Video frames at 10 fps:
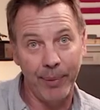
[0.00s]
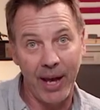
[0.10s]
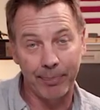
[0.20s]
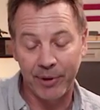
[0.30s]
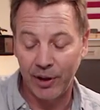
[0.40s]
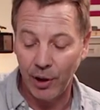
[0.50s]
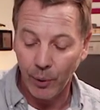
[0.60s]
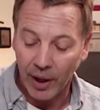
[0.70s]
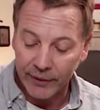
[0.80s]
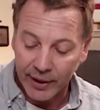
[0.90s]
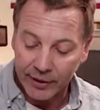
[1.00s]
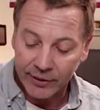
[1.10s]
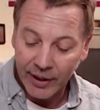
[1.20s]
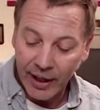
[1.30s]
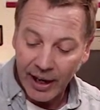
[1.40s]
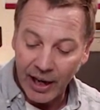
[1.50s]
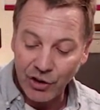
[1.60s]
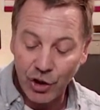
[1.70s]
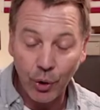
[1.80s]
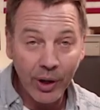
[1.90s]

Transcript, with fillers: to be up to you on this, is you